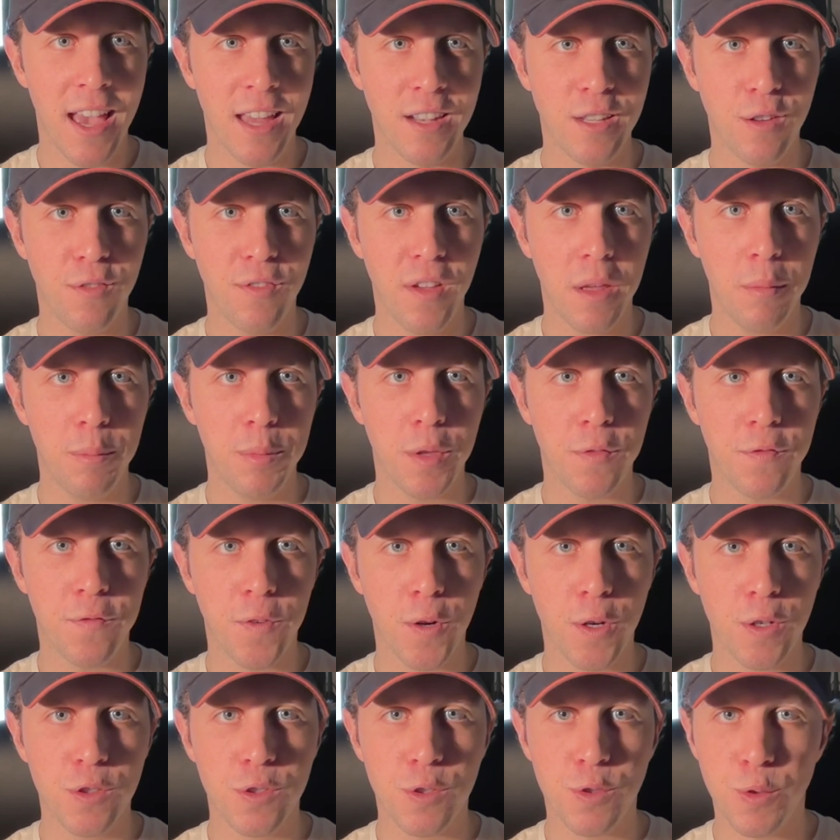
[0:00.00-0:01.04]
and developed the
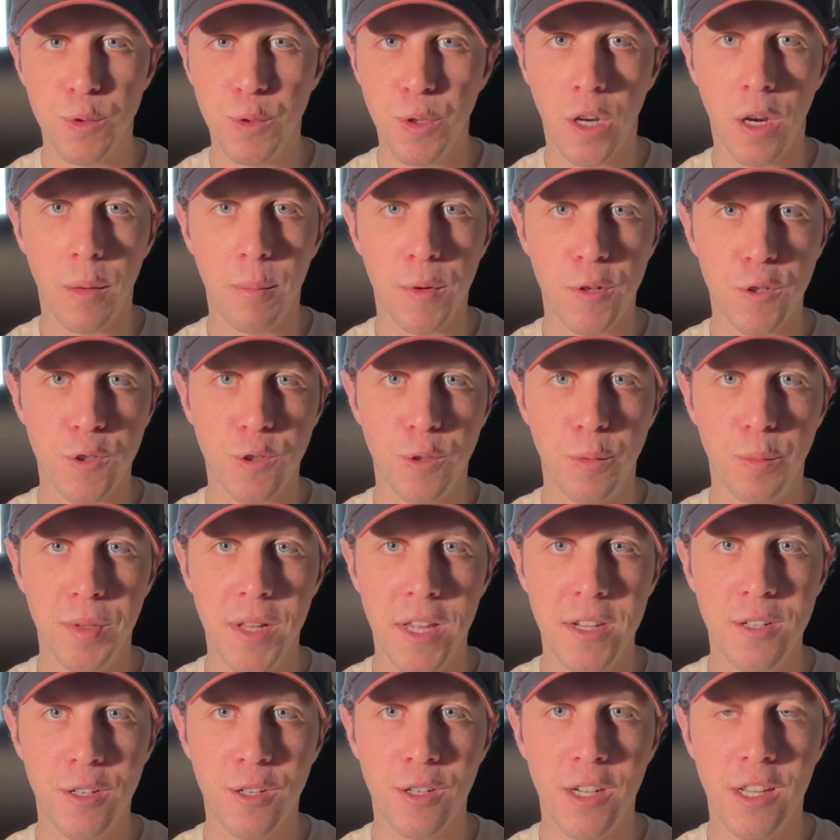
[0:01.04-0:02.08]
first true commercial
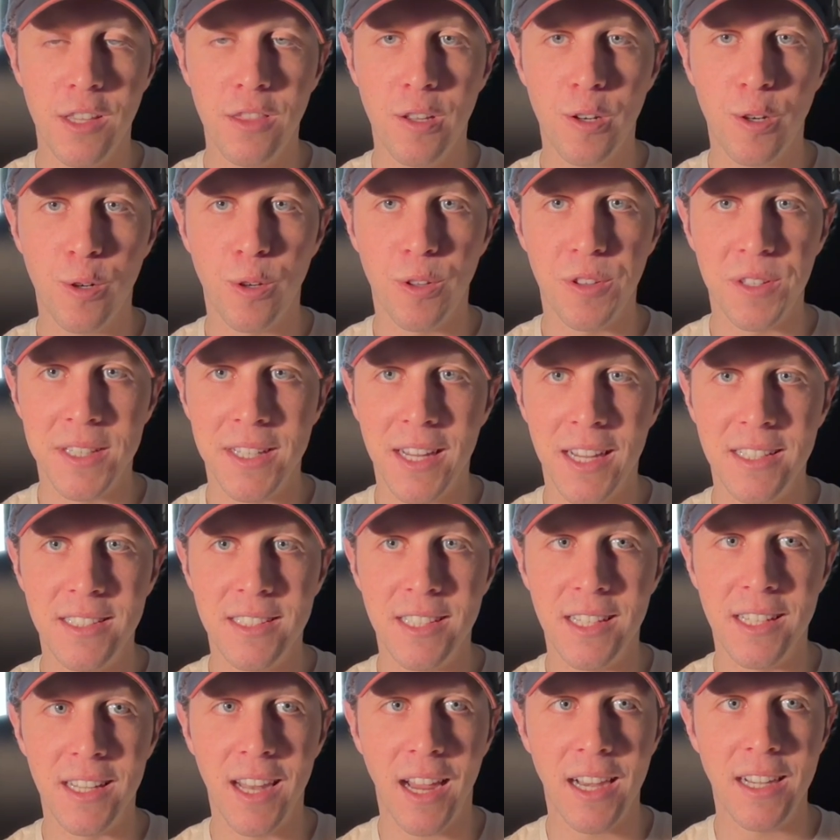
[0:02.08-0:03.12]
blender in the early
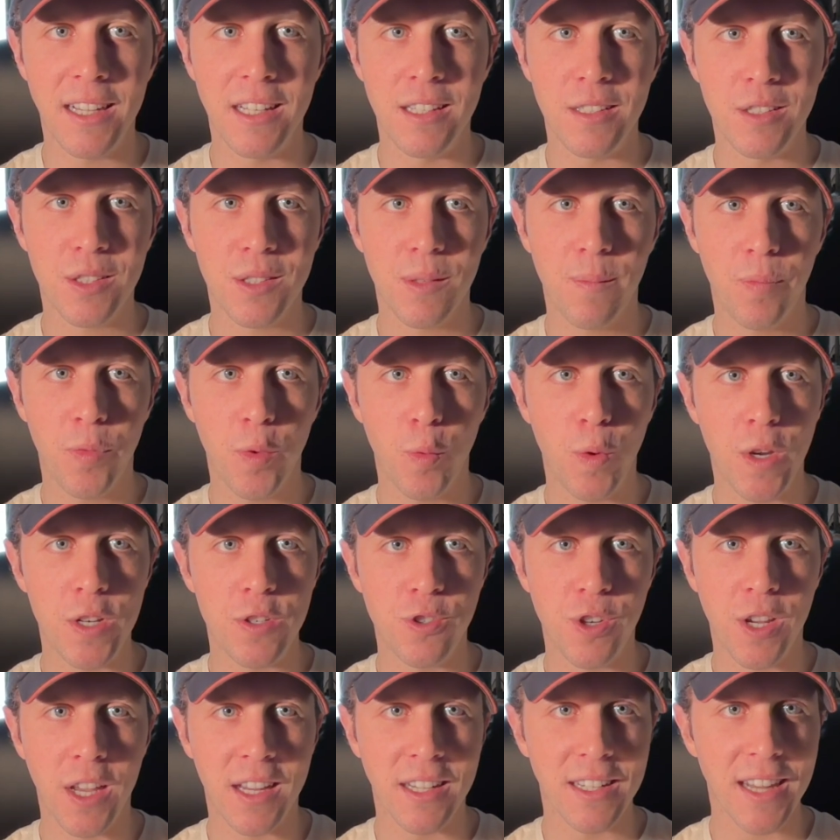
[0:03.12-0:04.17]
1990s,
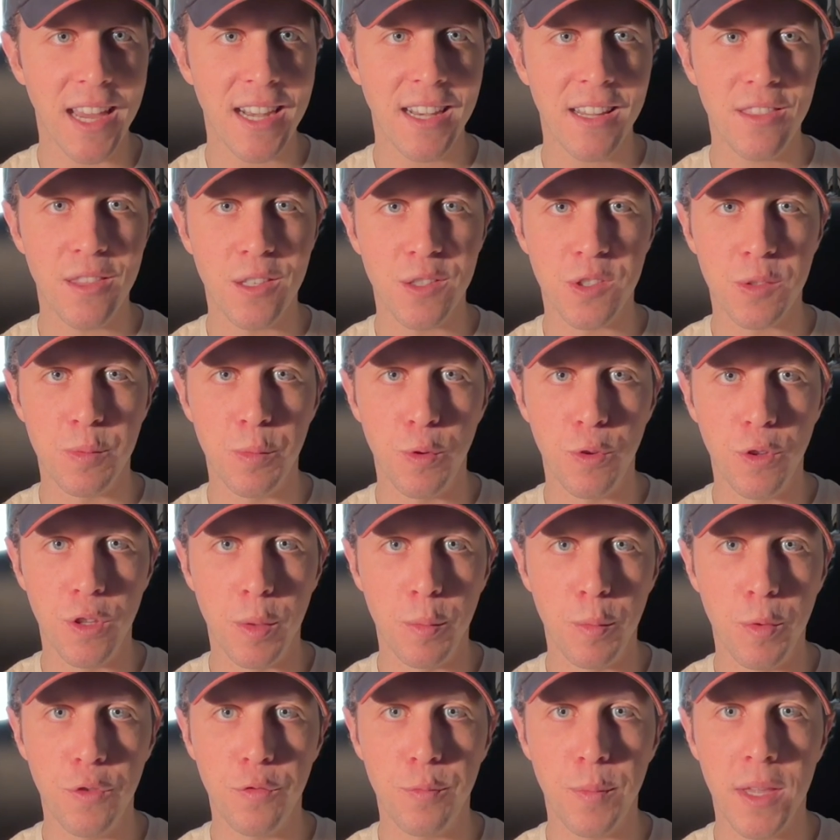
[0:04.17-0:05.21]
which ignited the
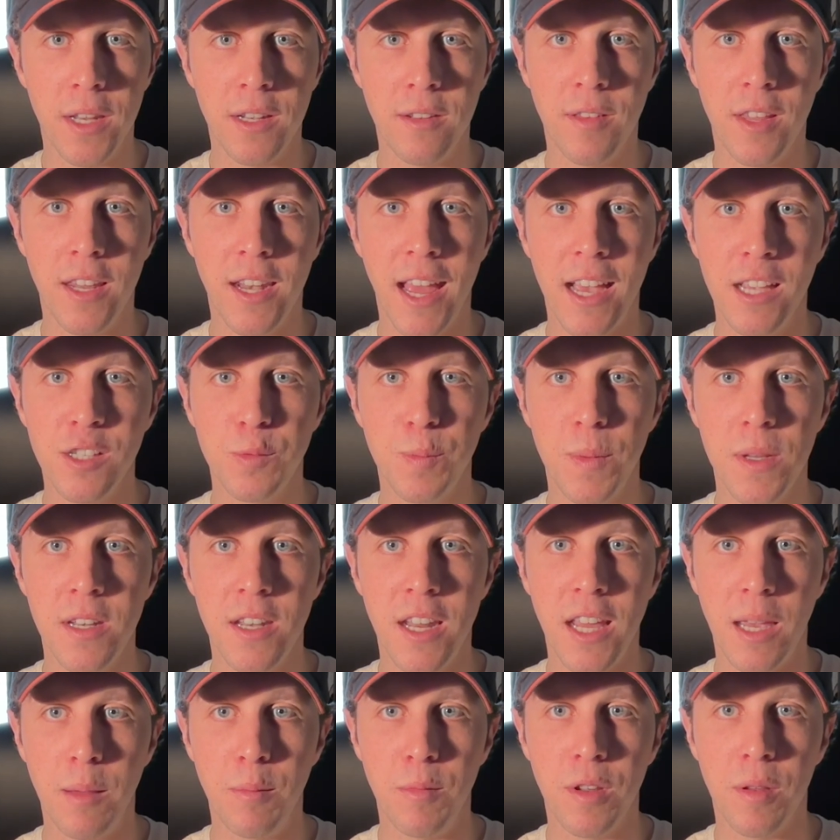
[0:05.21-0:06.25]
smoothie movement and has
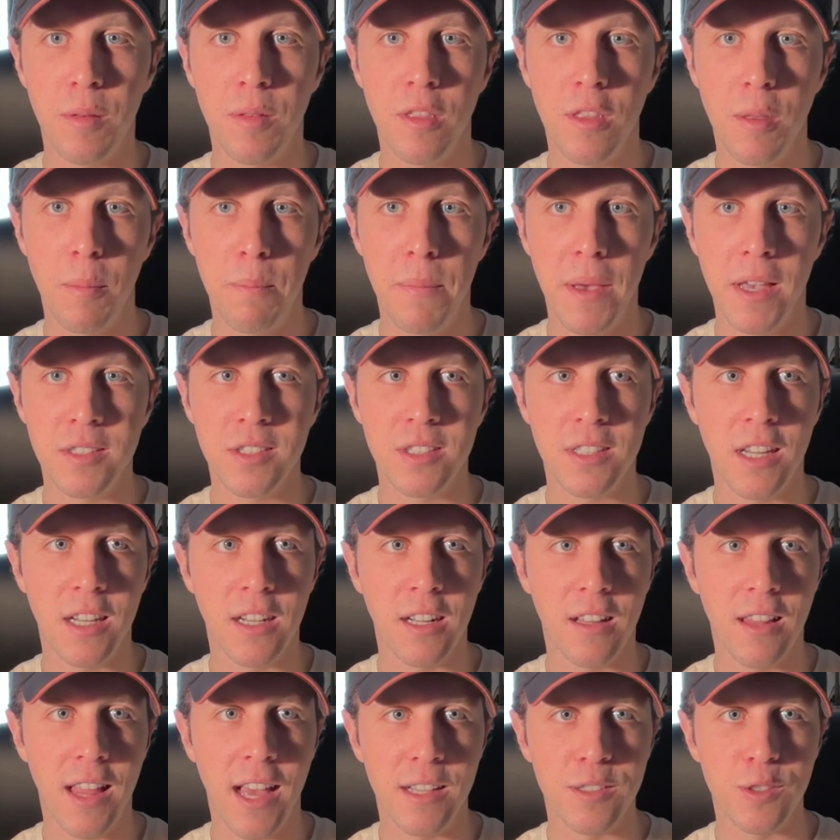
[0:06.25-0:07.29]
been named the
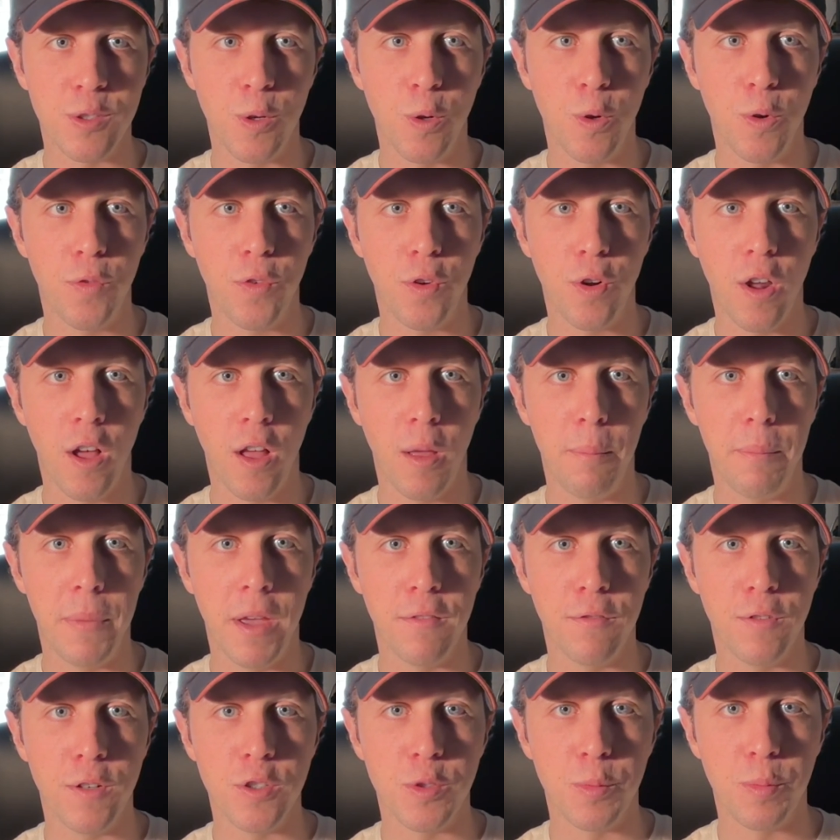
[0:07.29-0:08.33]
best-in-class overall
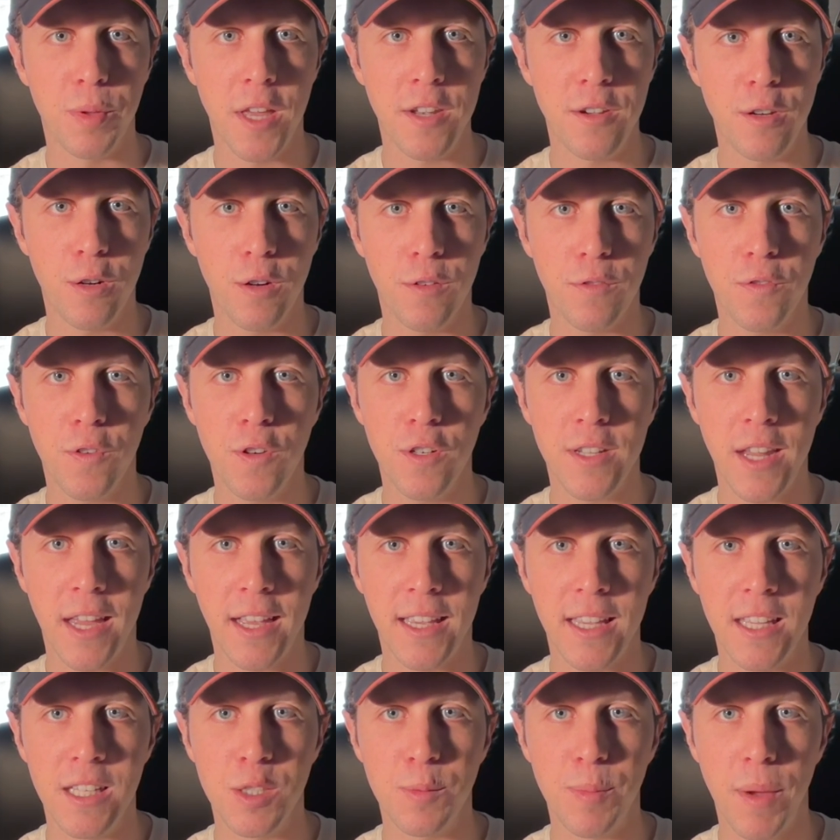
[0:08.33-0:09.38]
beverage blender for
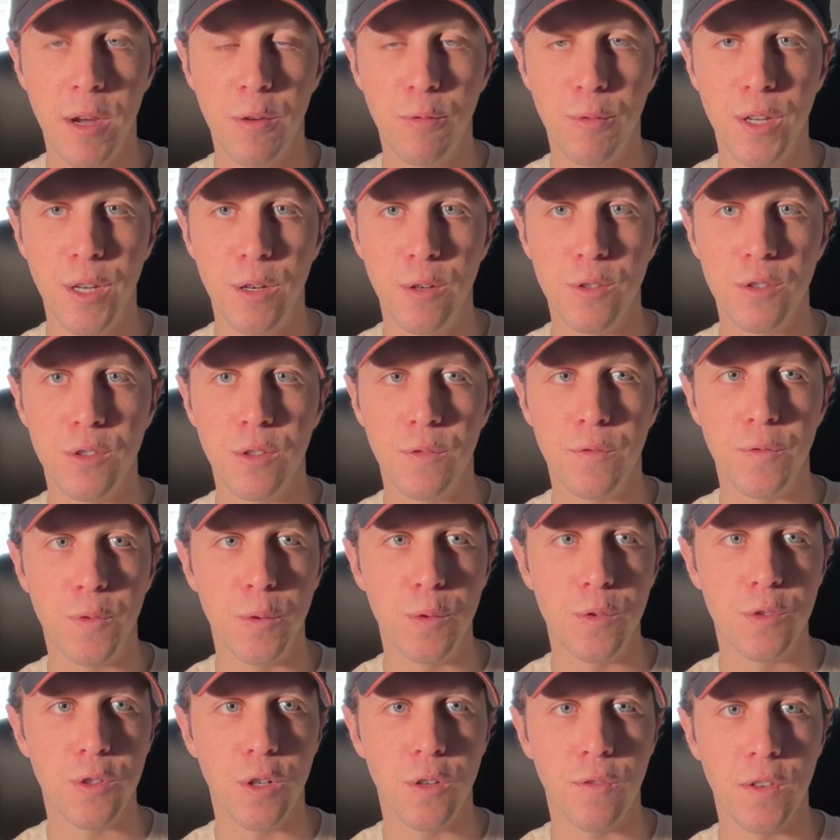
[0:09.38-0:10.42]
decades by readers of
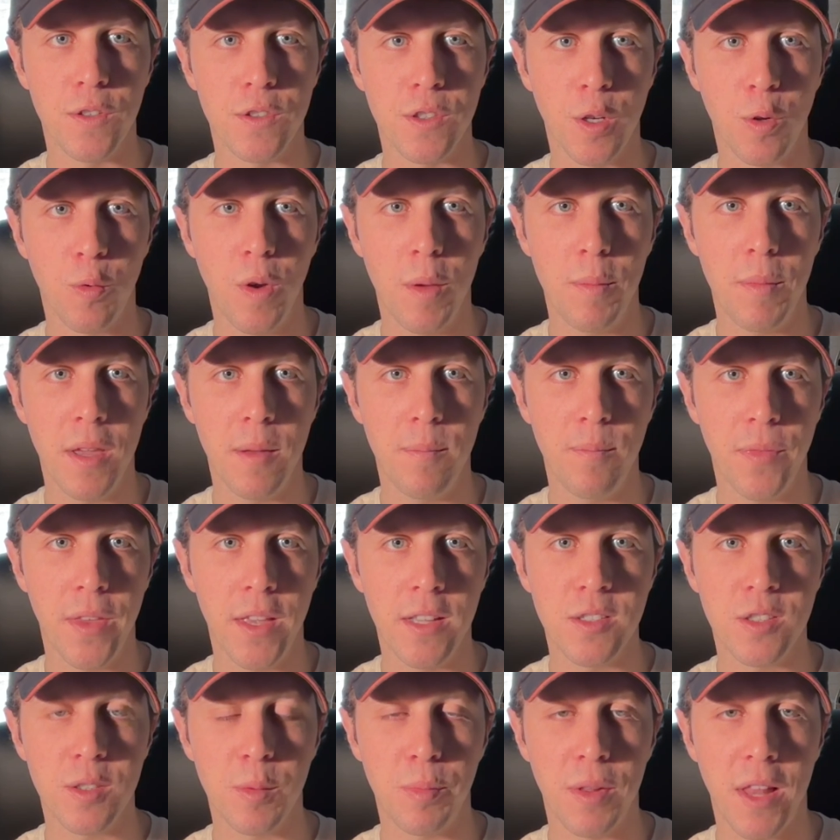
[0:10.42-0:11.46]
Food Service Equipment
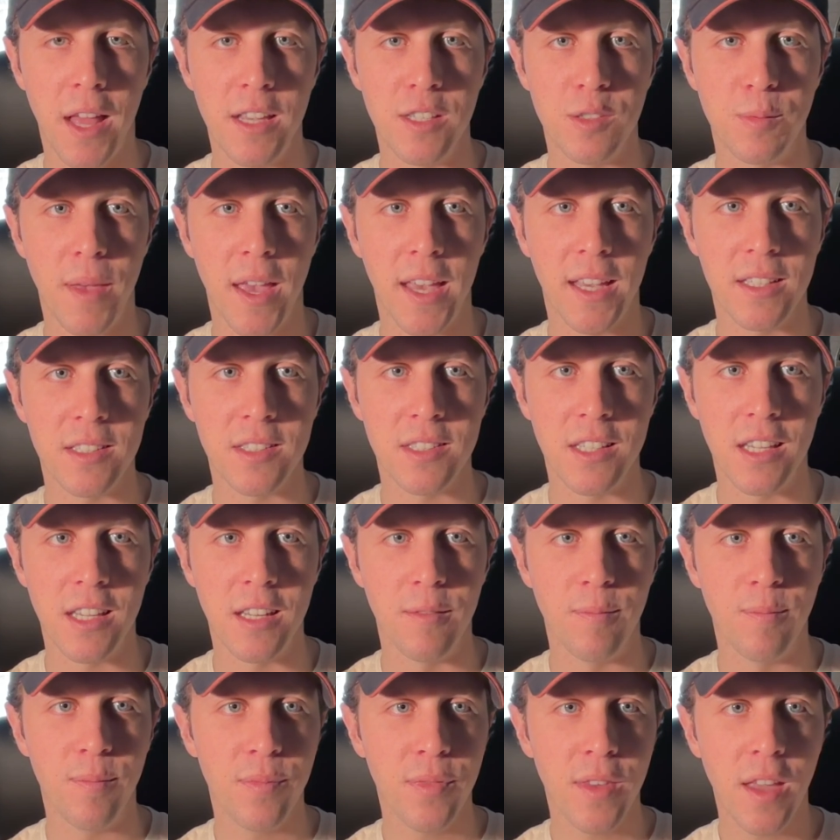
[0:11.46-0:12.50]
and Supplies
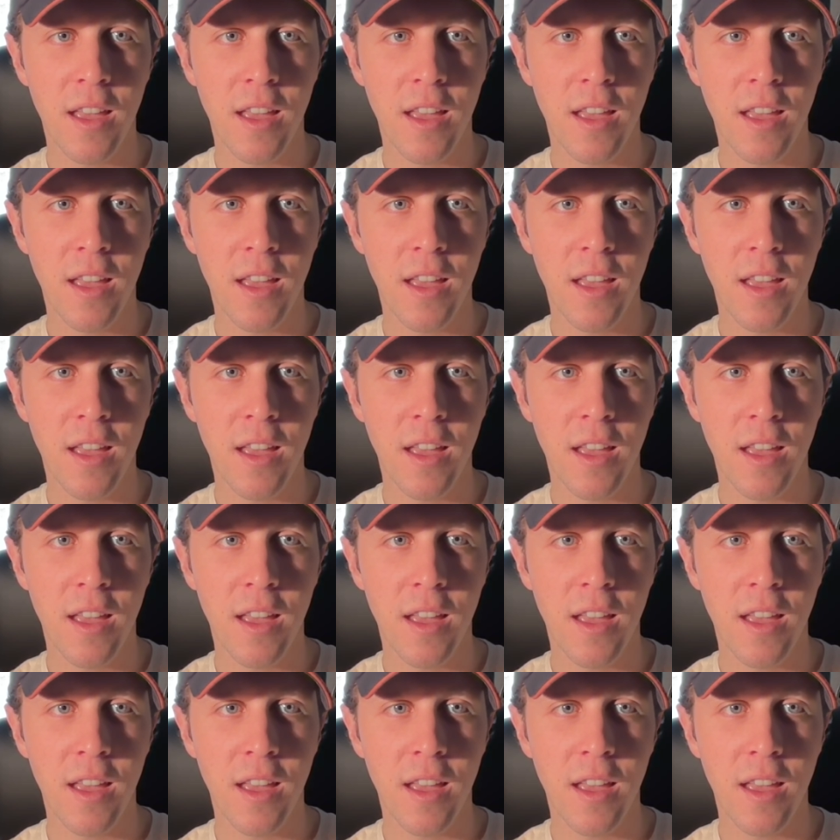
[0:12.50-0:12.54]
magazine.